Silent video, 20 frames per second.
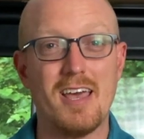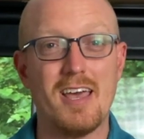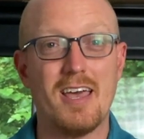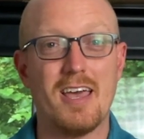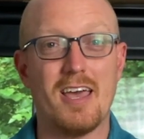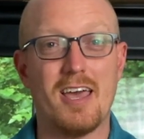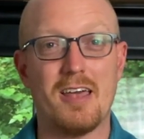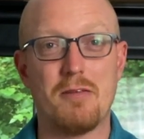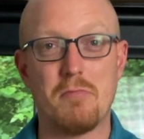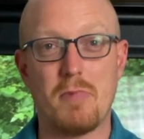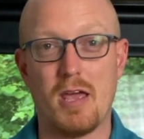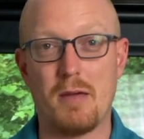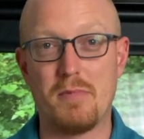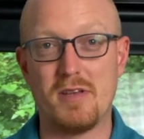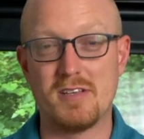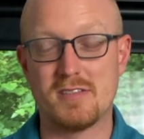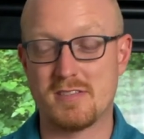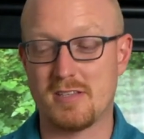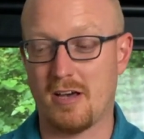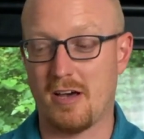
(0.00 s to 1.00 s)
and maybe
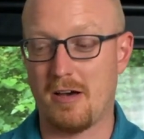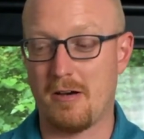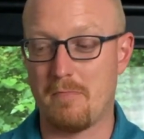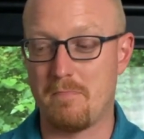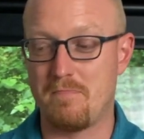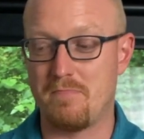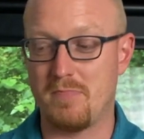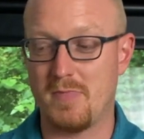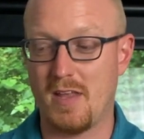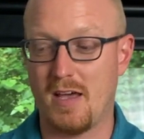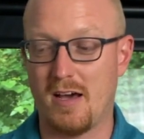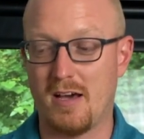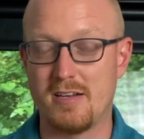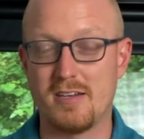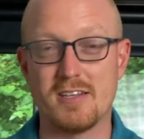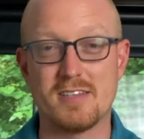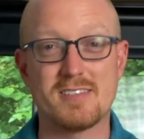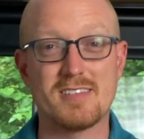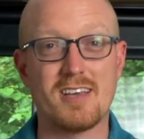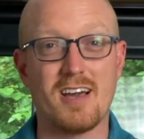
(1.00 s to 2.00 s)
some
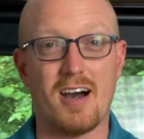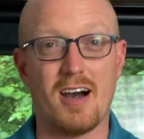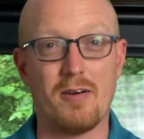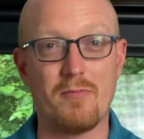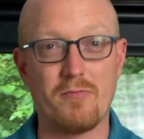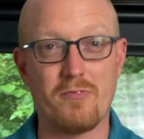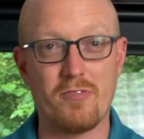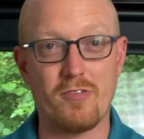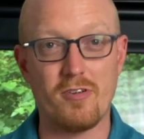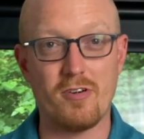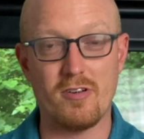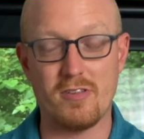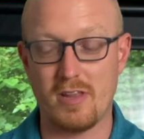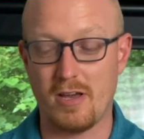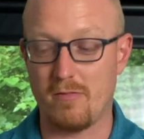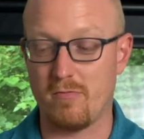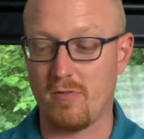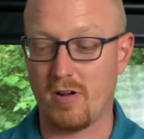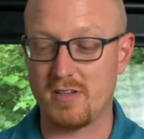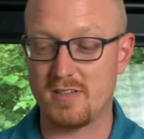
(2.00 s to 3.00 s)
discomfort that
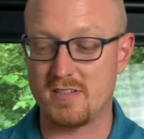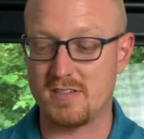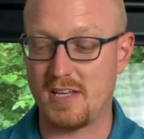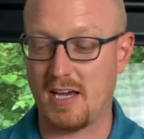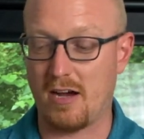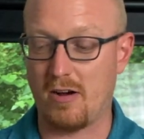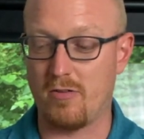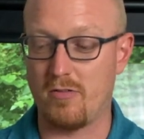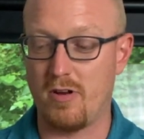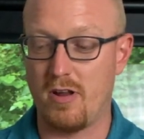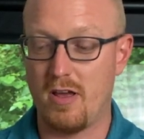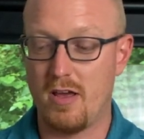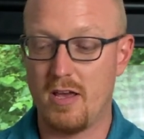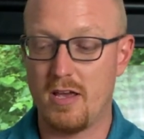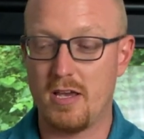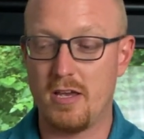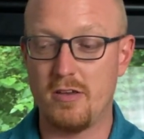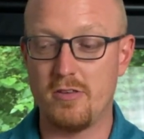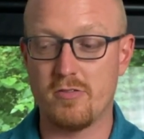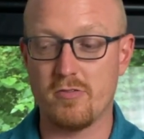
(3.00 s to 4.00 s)
runs down
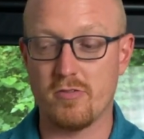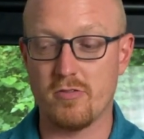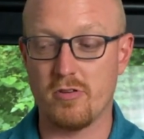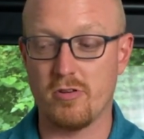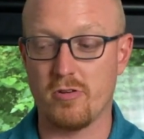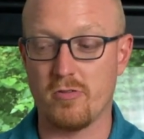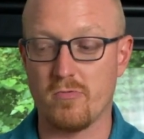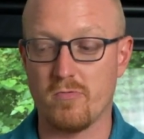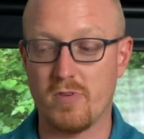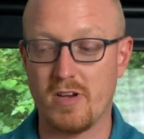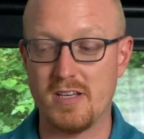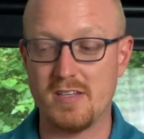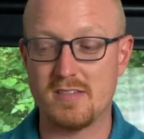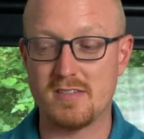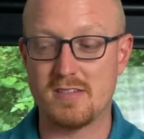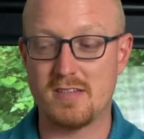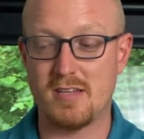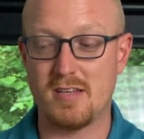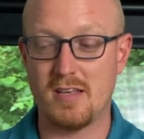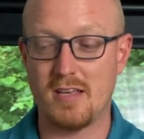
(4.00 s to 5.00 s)
either your
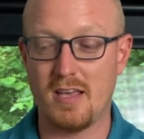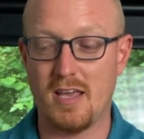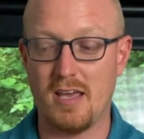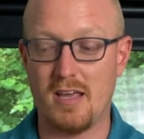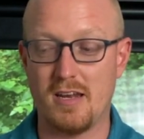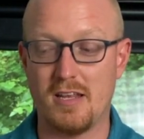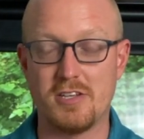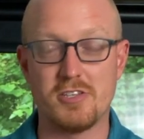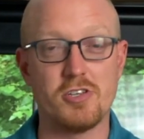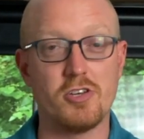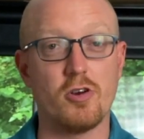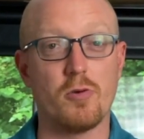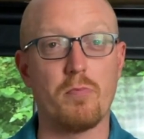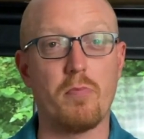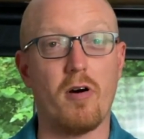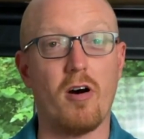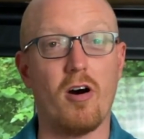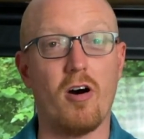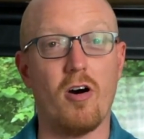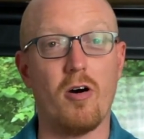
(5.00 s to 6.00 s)
wrist and into your
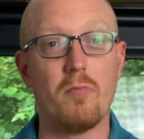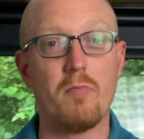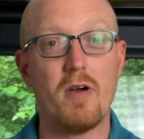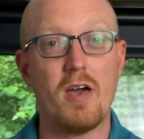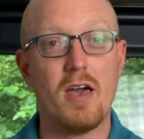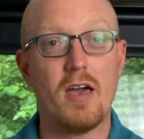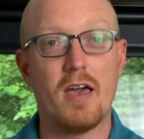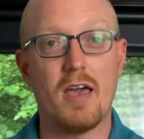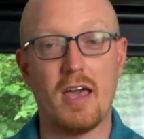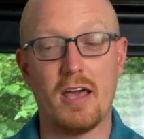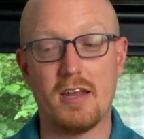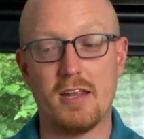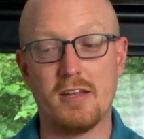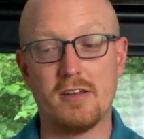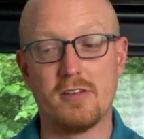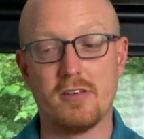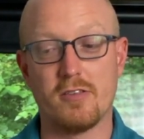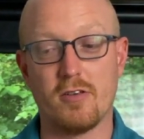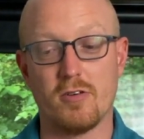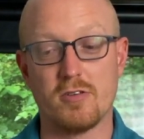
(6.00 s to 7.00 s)
palm and
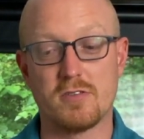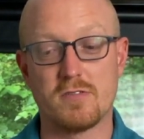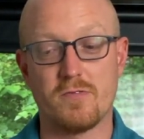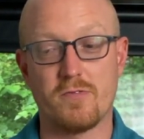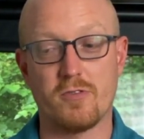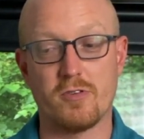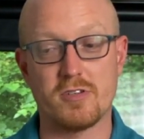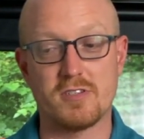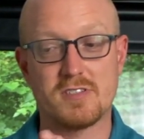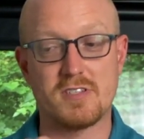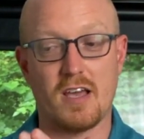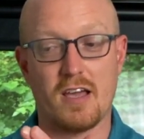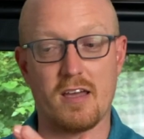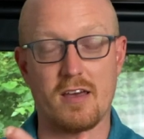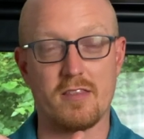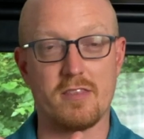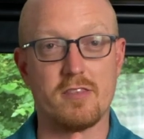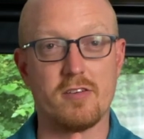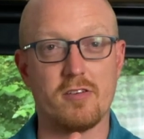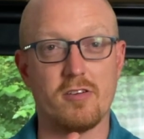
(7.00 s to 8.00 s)
into those first, second,
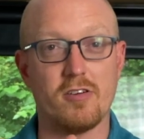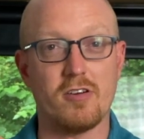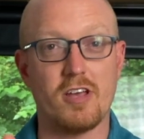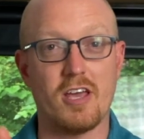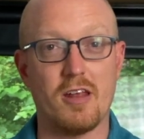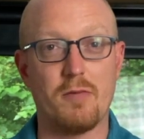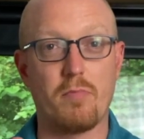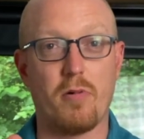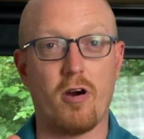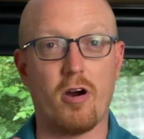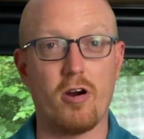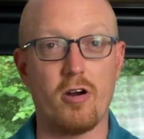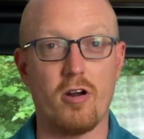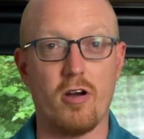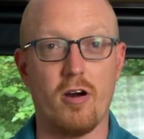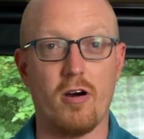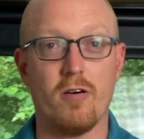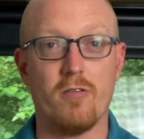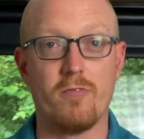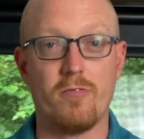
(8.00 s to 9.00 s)
third, and part
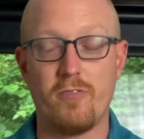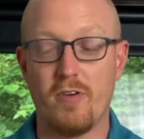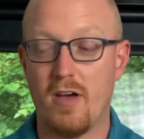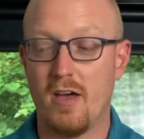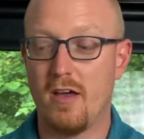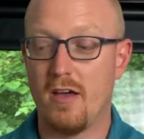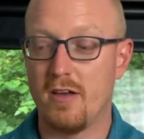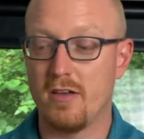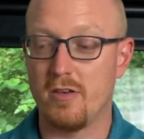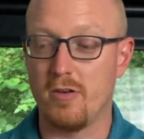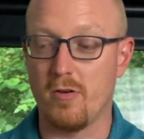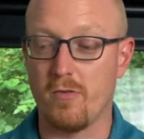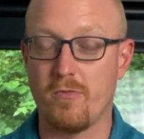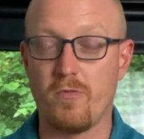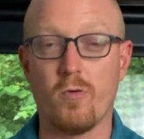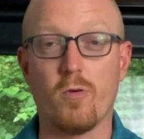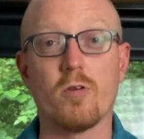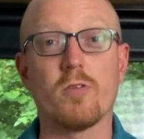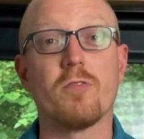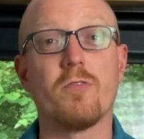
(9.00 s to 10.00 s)
of your
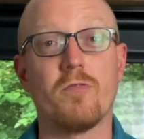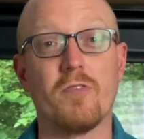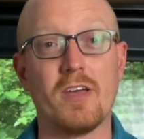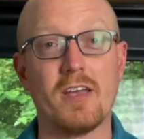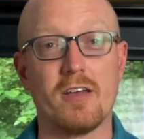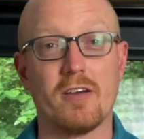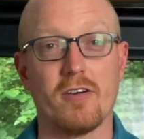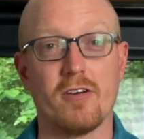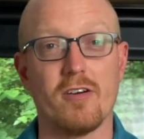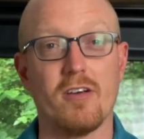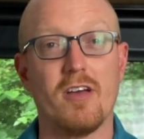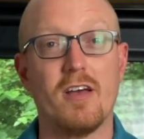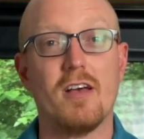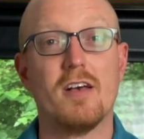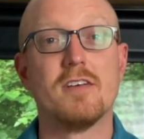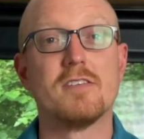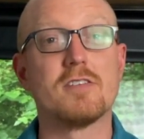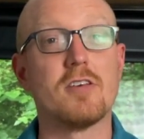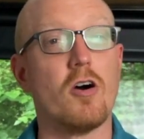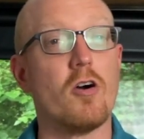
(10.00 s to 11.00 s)
fourth finger.
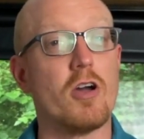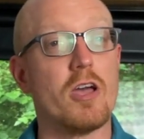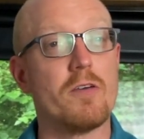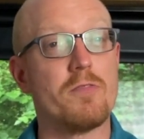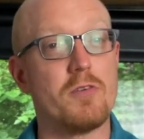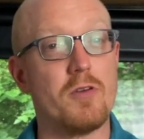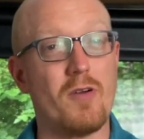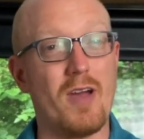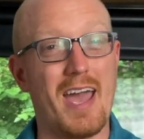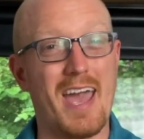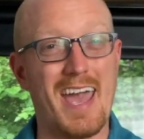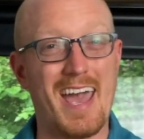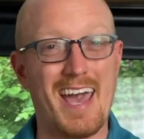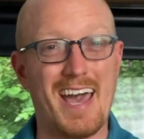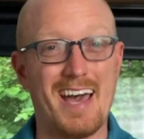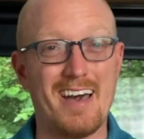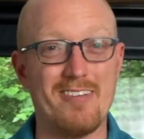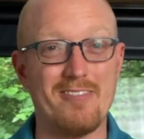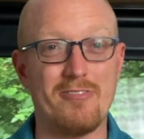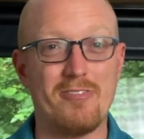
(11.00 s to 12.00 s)
So if you
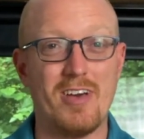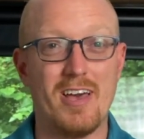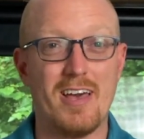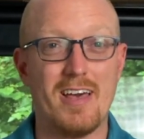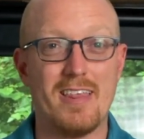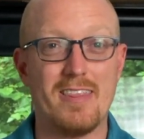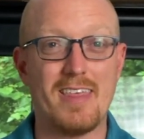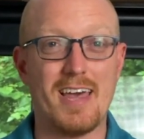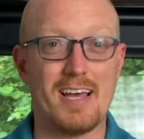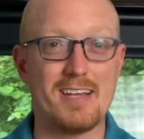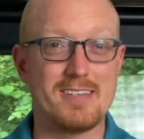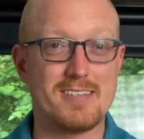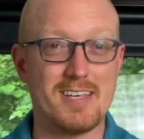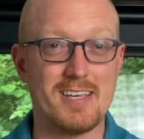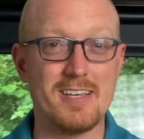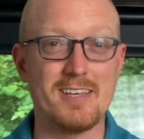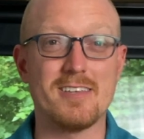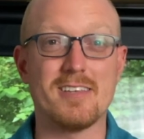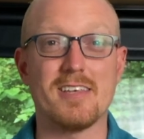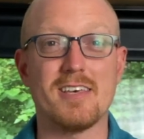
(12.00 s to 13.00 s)
have that
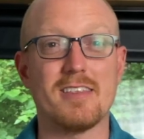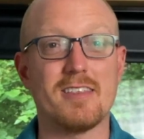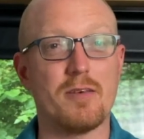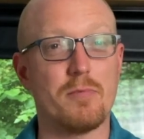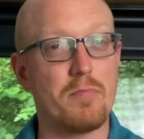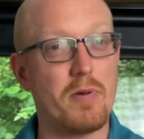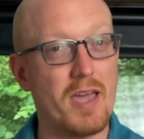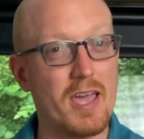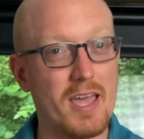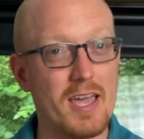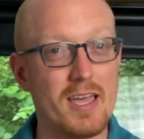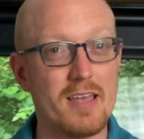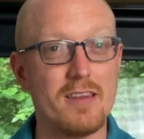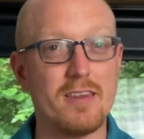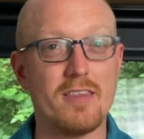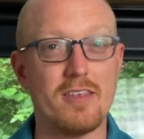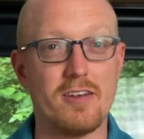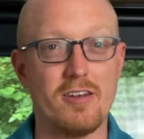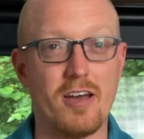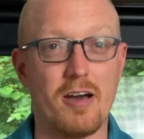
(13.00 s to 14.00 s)
tingling, the pain,
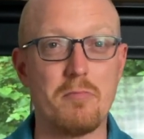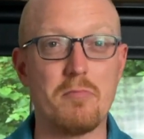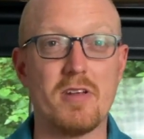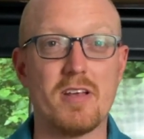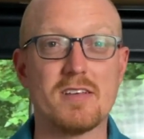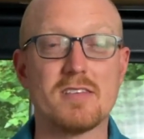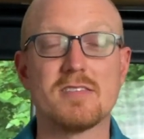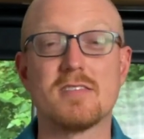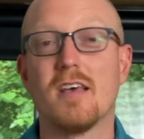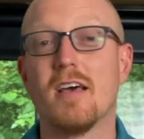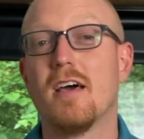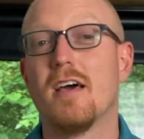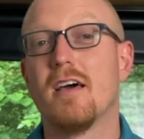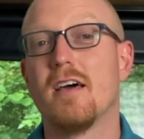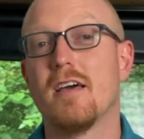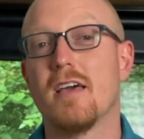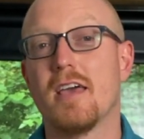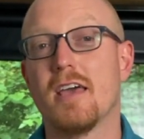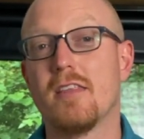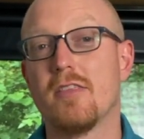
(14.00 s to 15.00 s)
the numbness
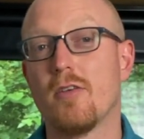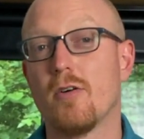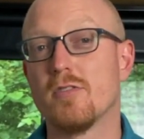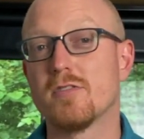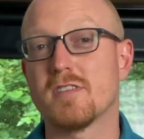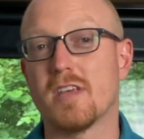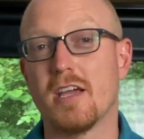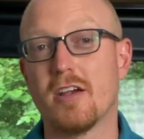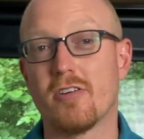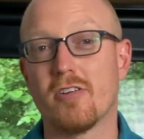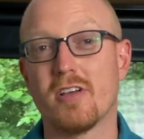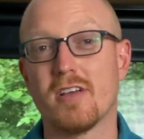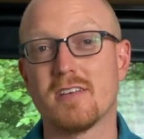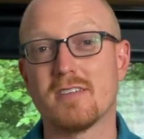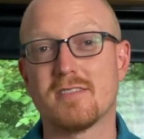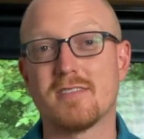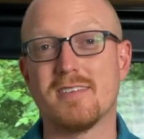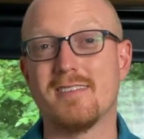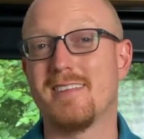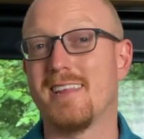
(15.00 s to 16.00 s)
in those
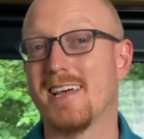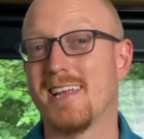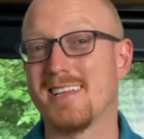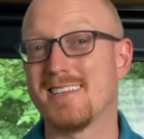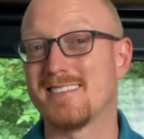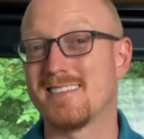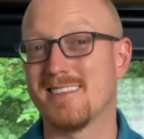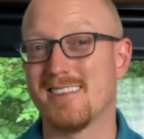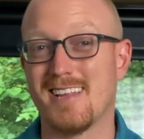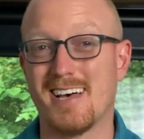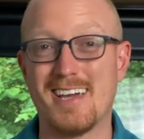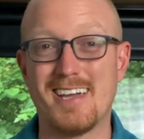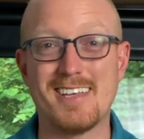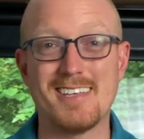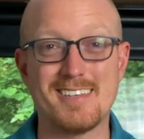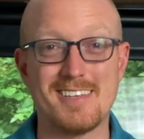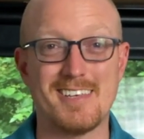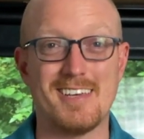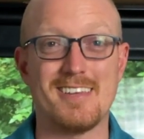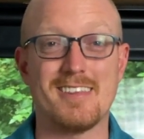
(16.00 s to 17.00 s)
areas, then it's
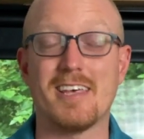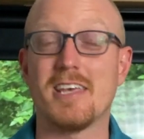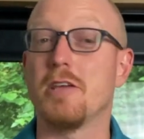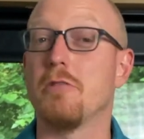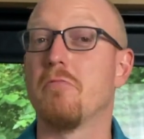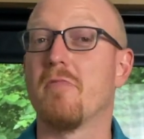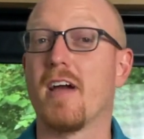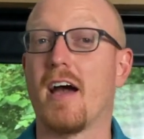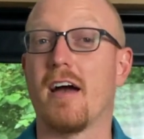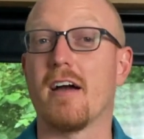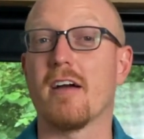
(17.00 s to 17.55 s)
likely that you've got